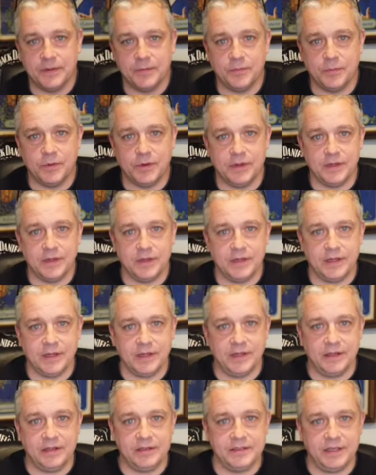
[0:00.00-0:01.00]
But
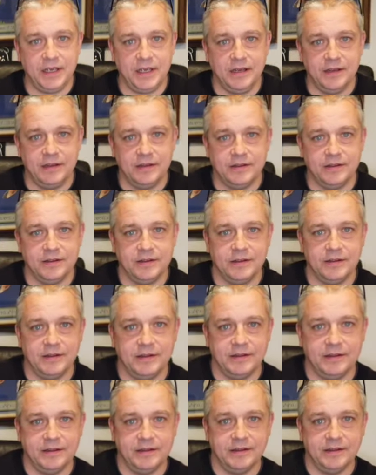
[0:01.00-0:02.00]
see,
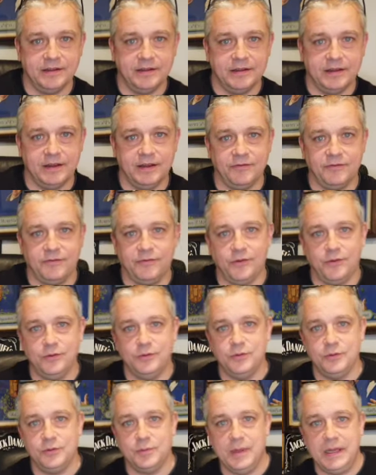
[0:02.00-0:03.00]
it
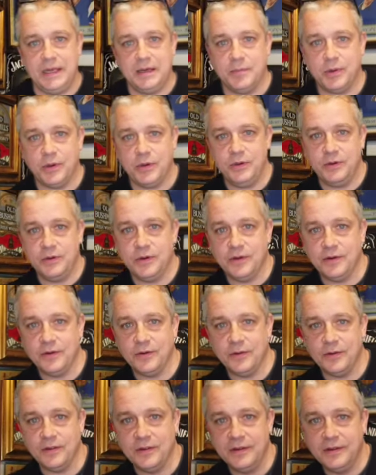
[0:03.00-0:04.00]
follows me about and
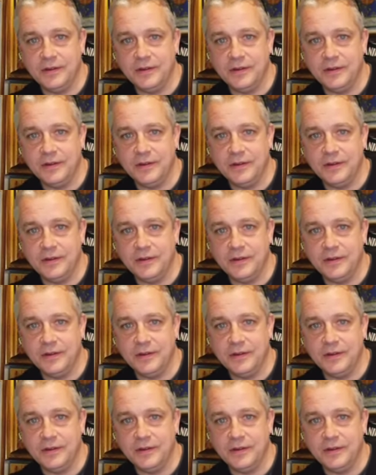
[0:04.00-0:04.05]
all.